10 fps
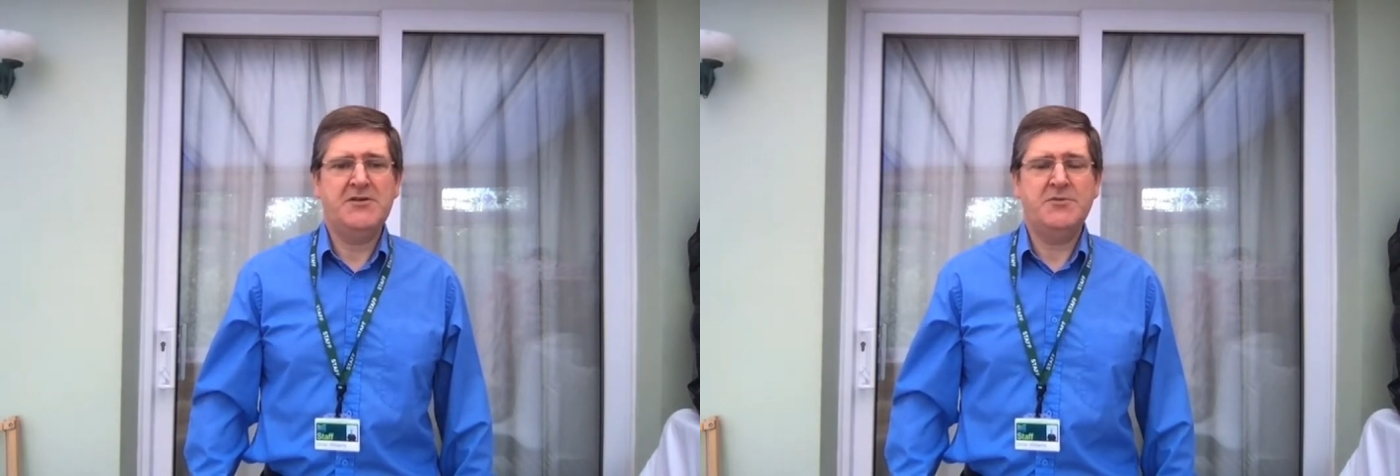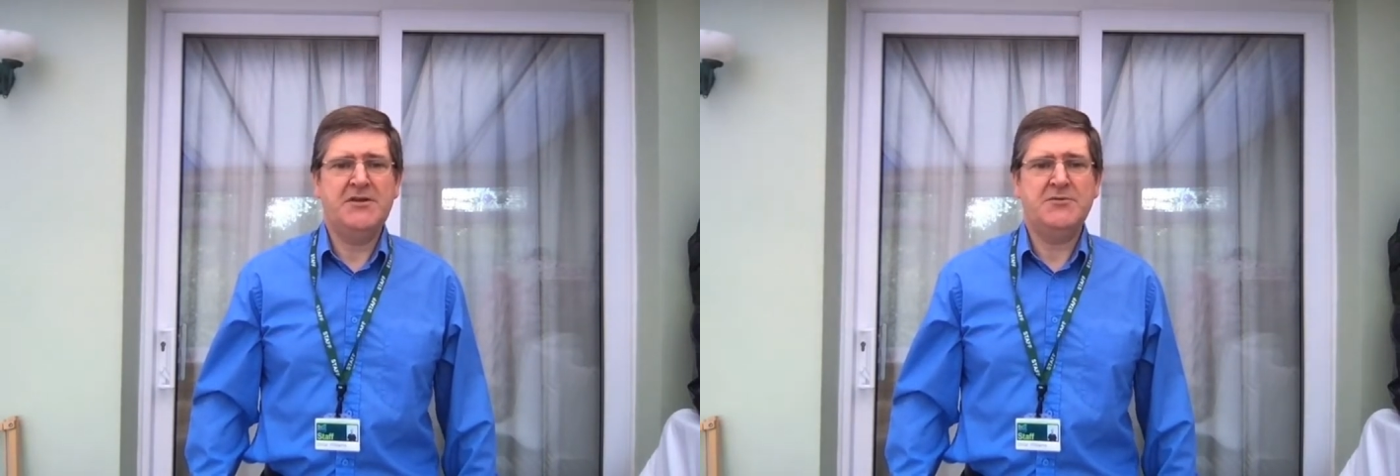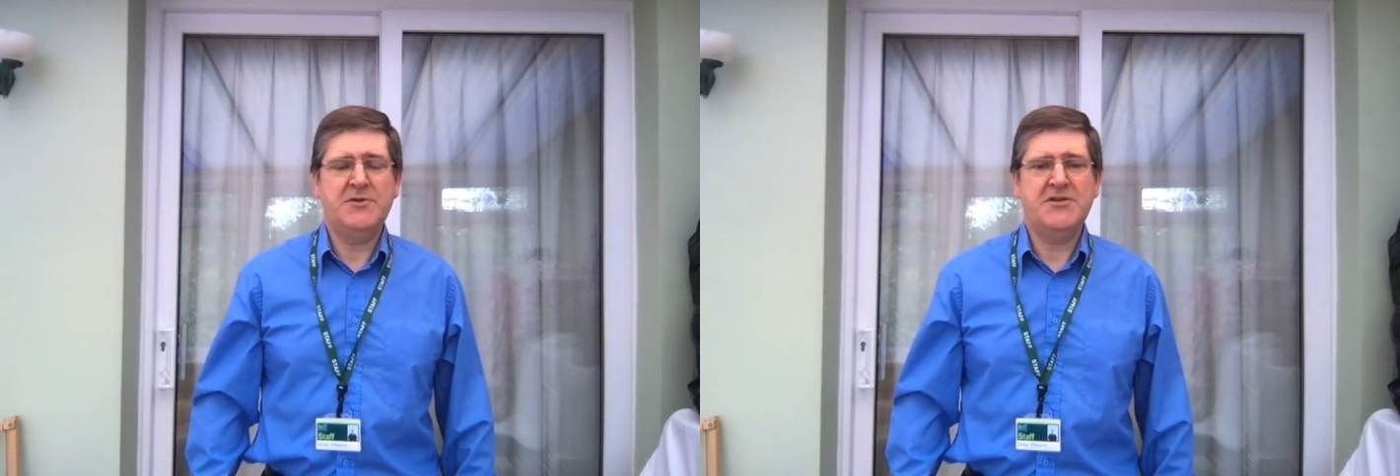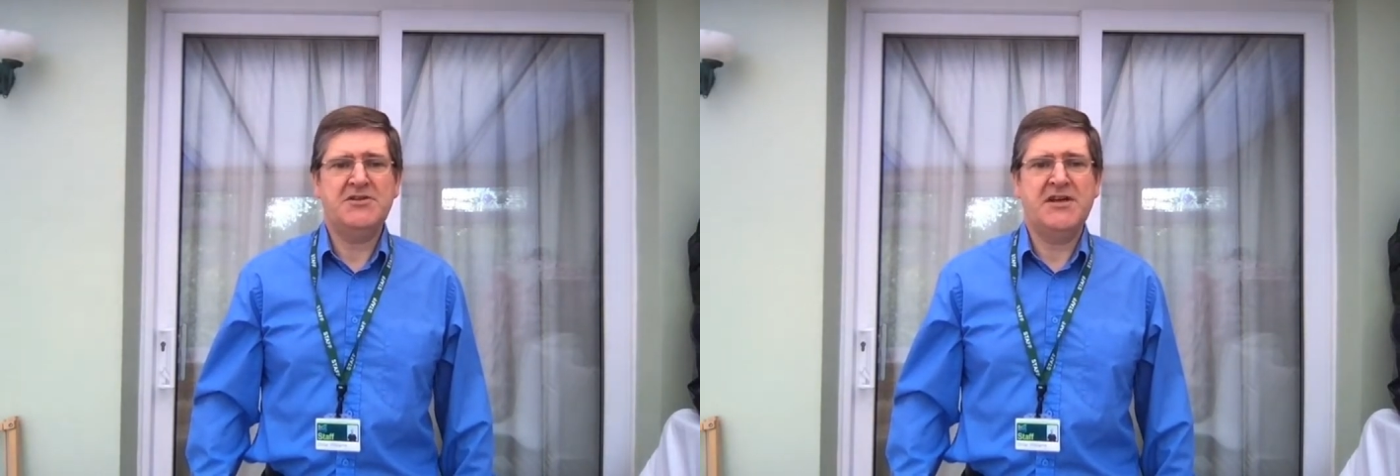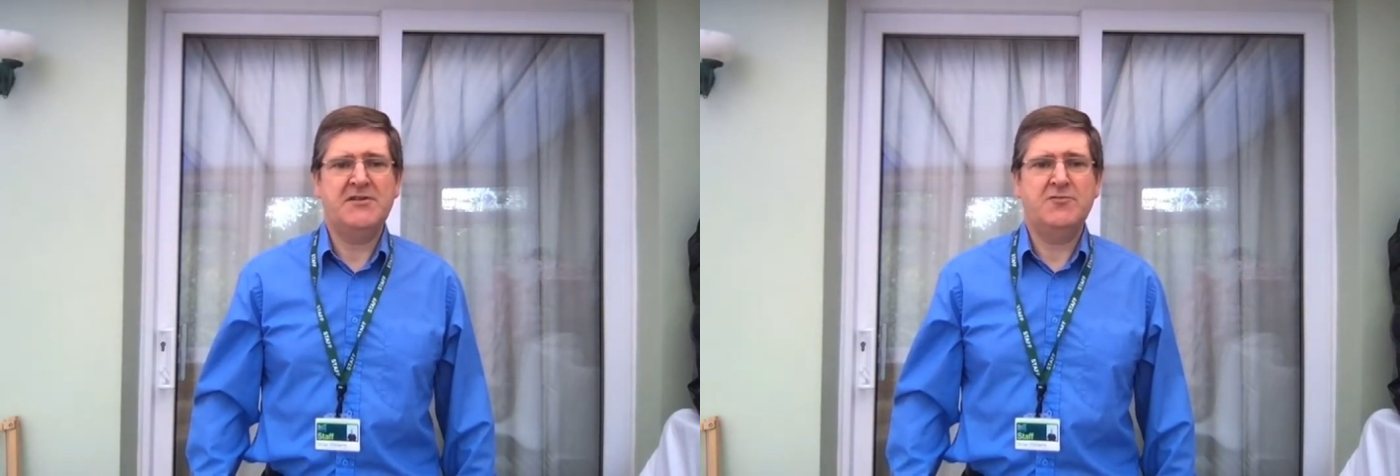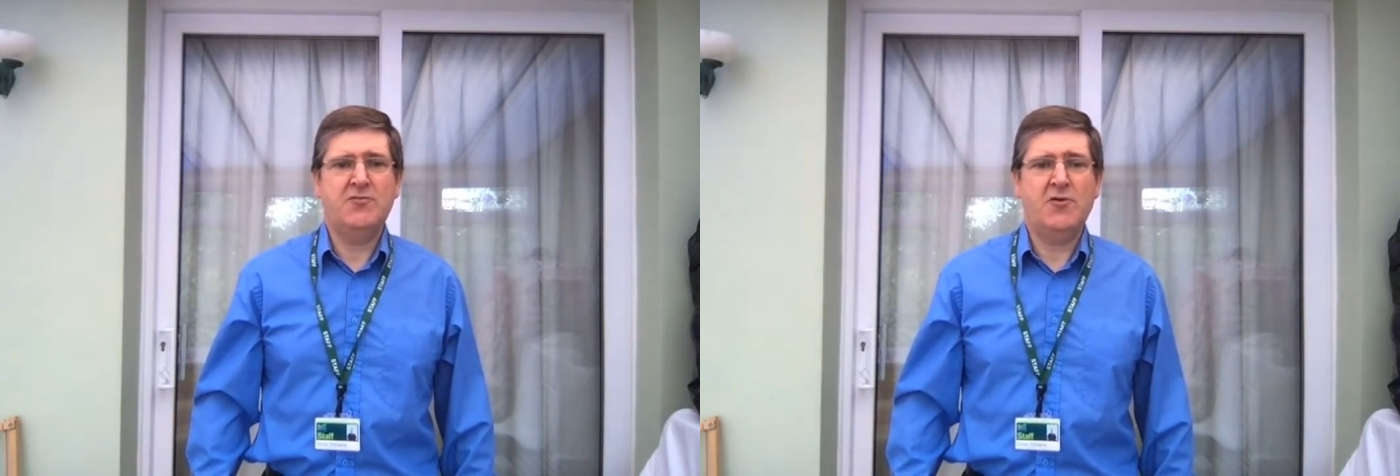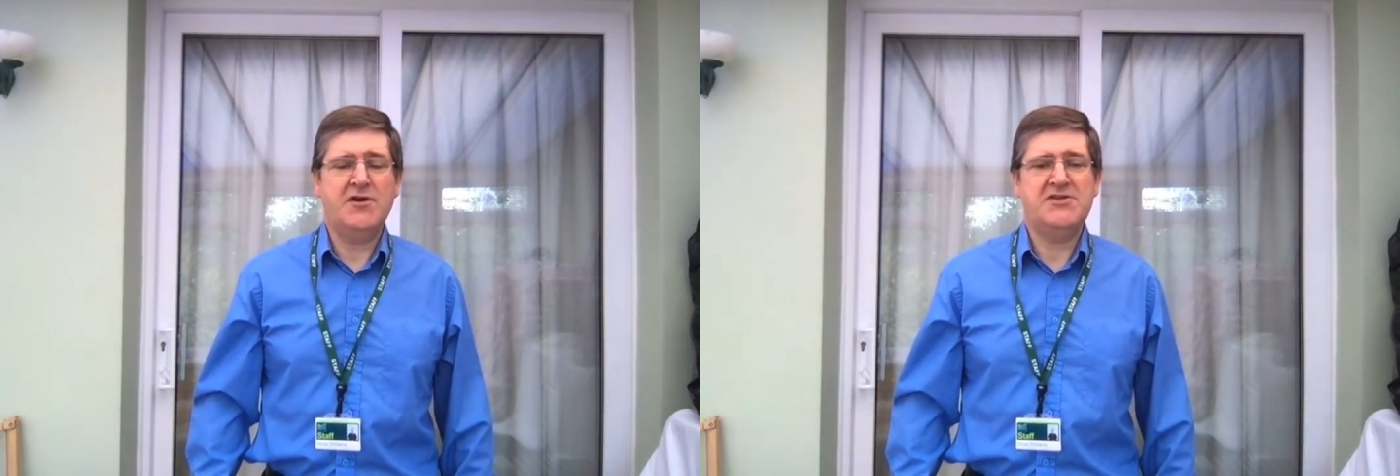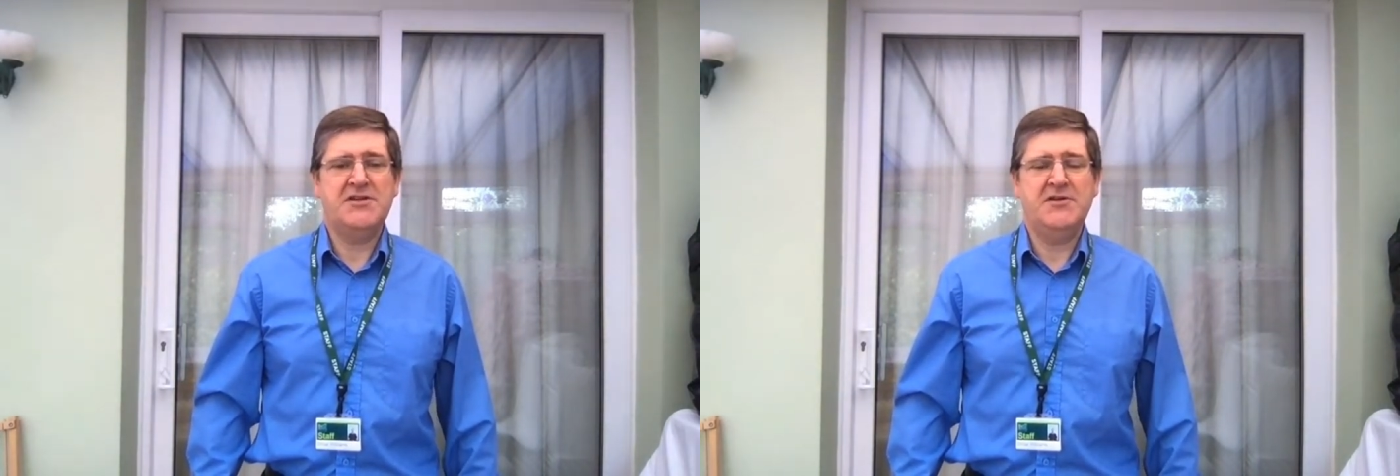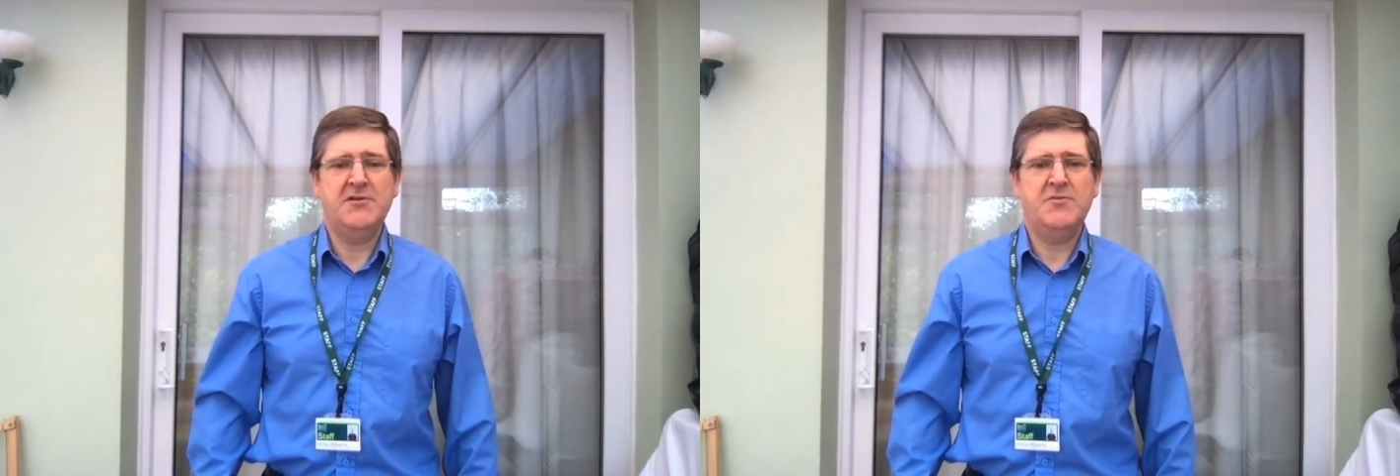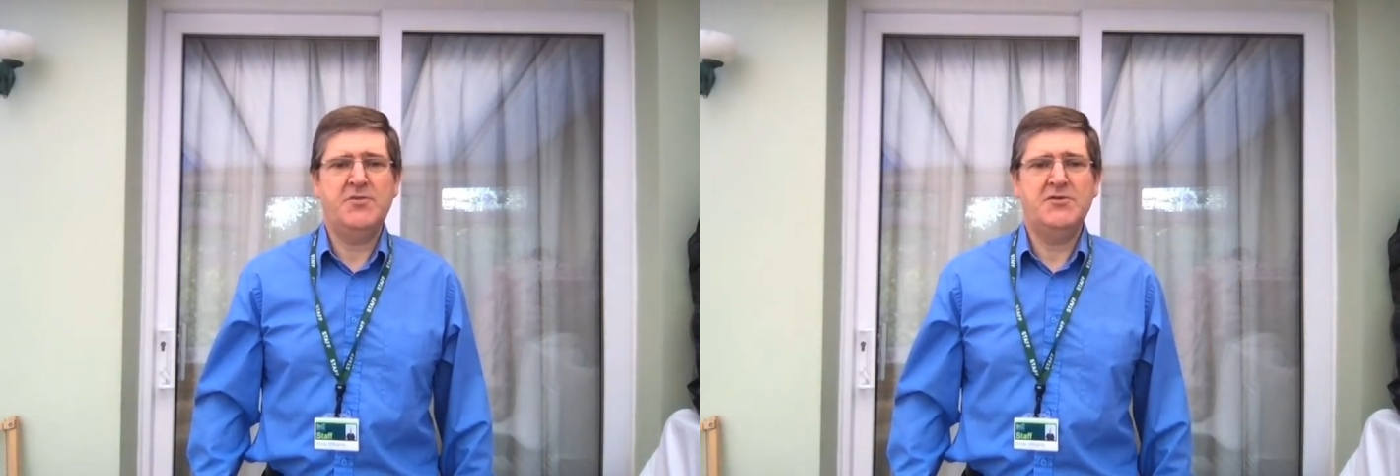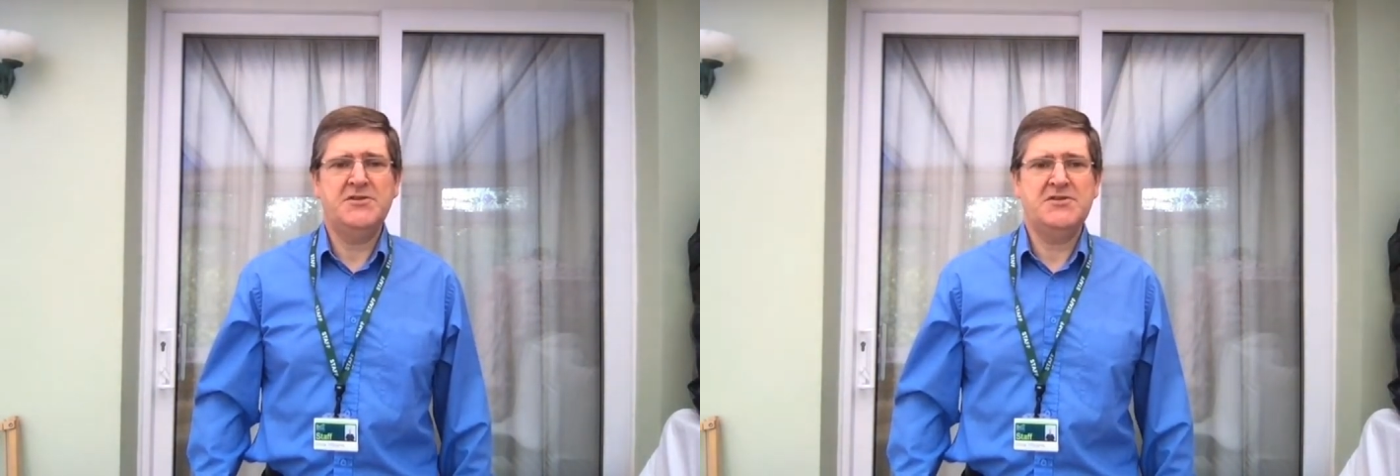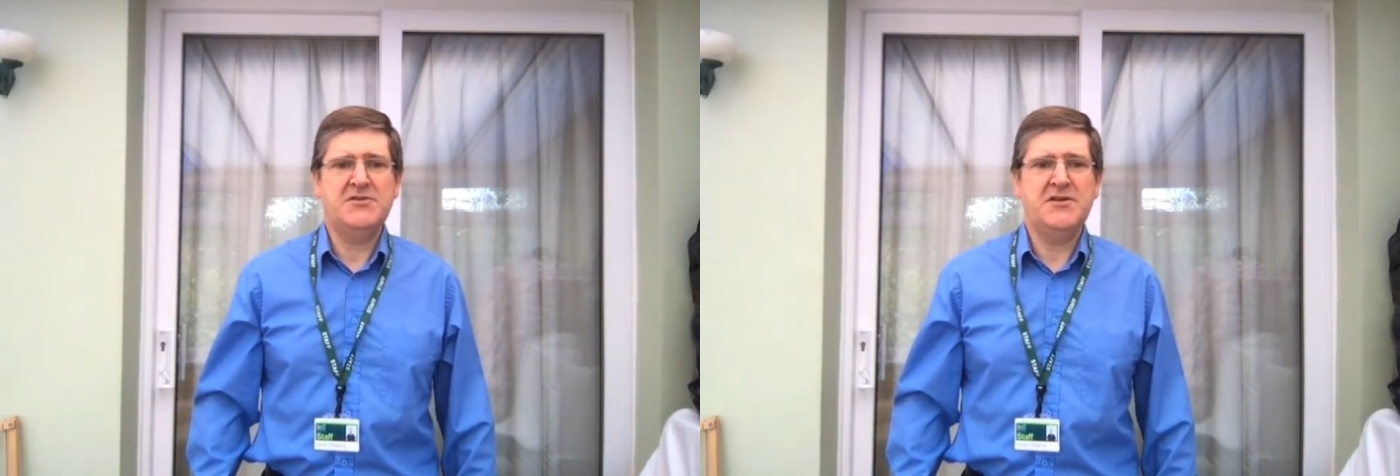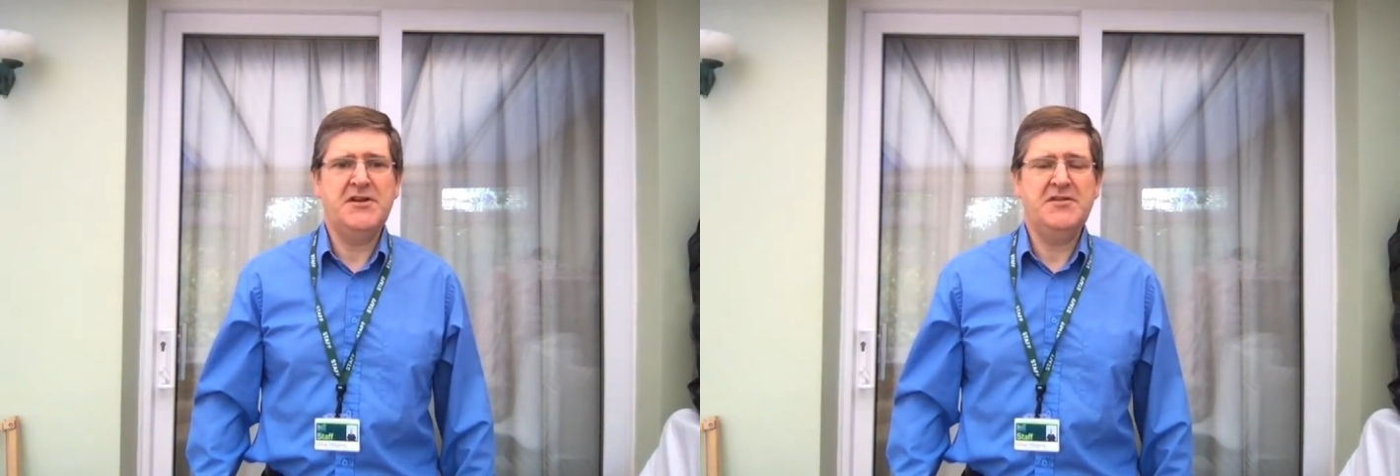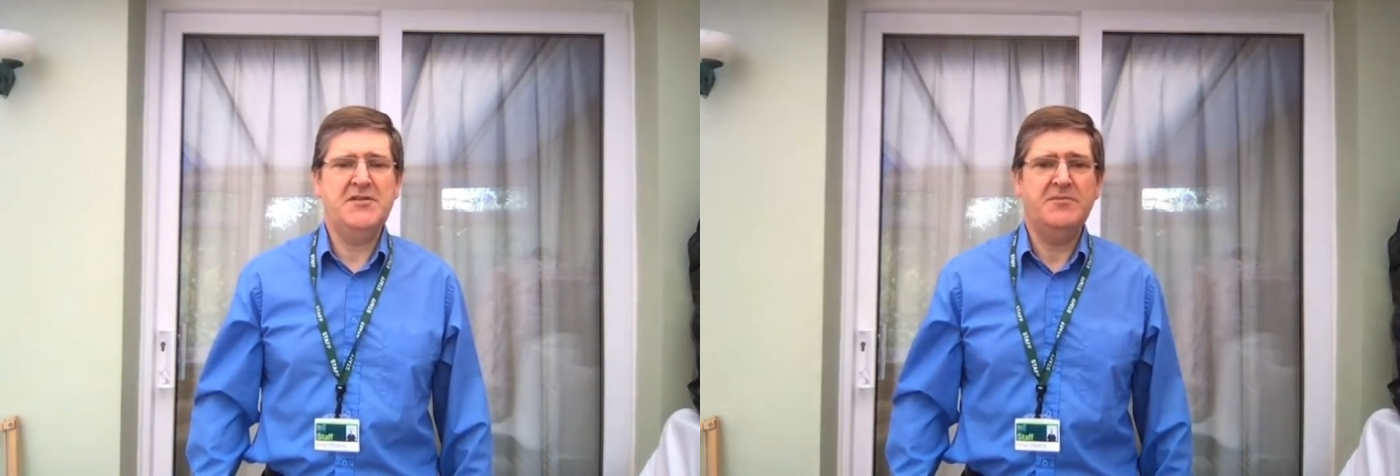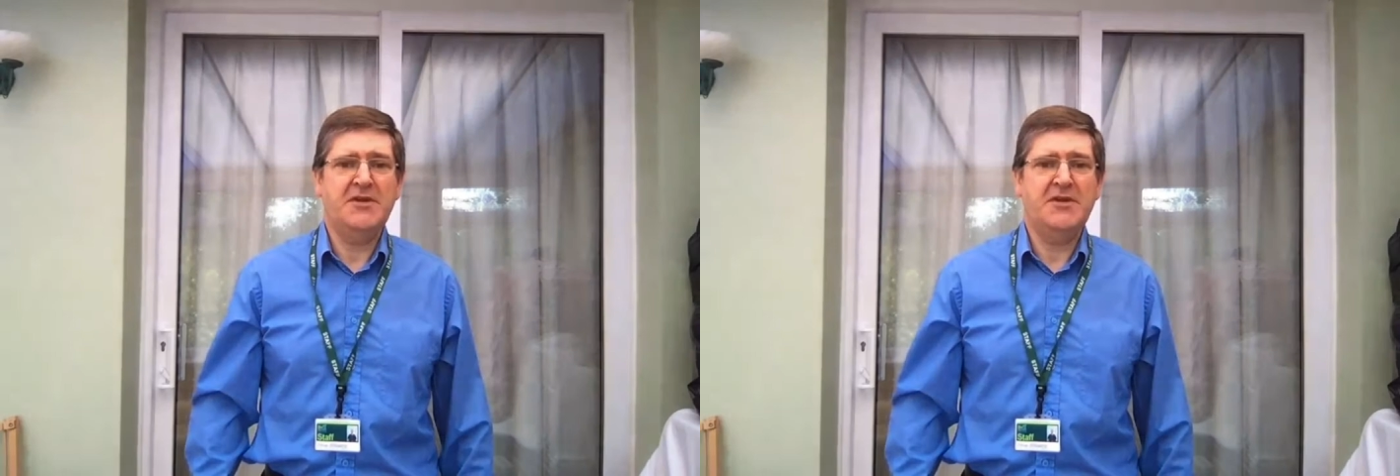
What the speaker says: we need to understand the rocks and the earth process underneath them,